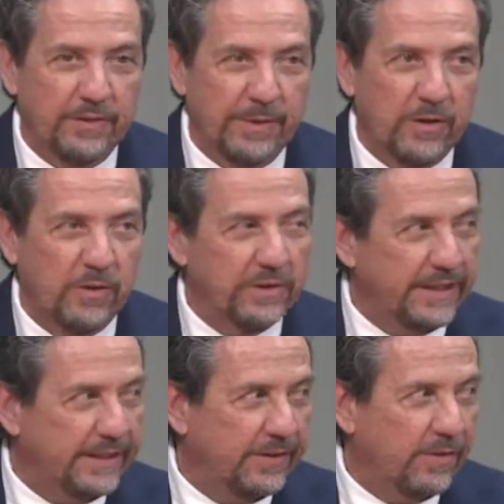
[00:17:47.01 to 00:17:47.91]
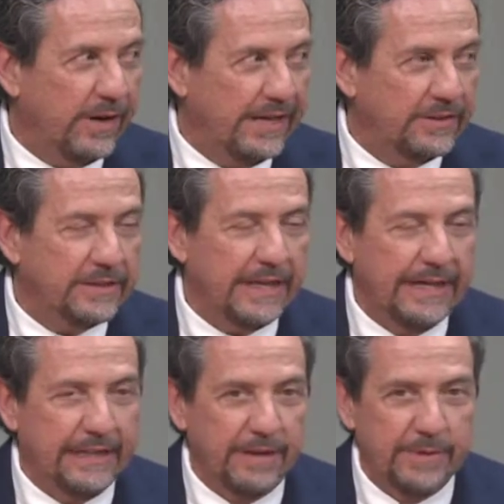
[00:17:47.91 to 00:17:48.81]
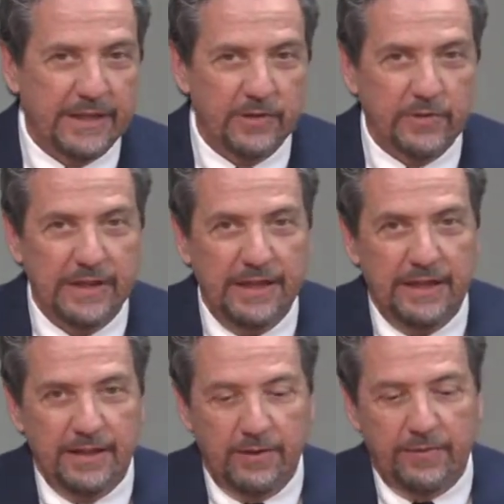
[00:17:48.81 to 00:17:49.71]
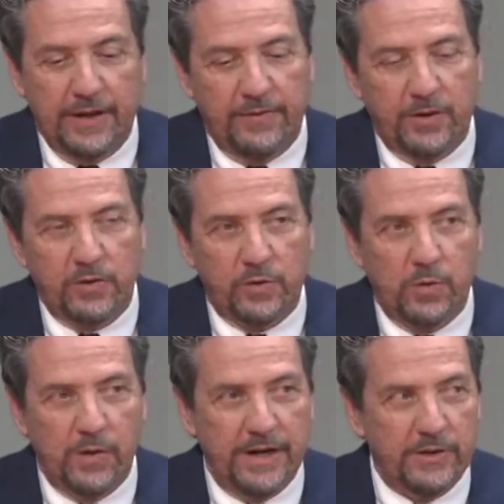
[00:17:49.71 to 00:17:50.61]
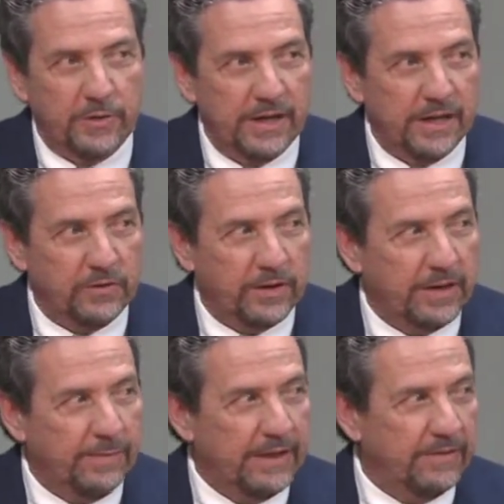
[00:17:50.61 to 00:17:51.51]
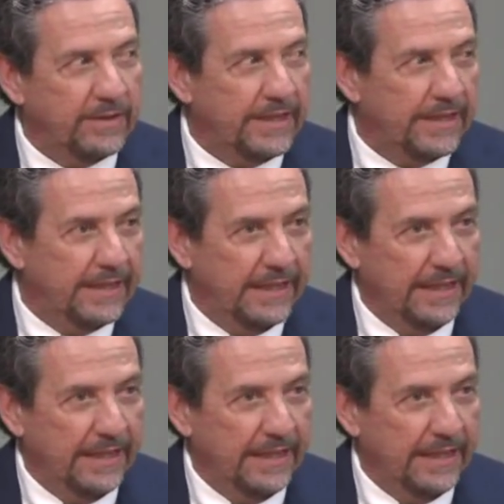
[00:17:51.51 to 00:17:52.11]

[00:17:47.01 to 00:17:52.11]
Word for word: You better hold on to your rights tightly because if, if there's a war on drugs, they're going to be able to.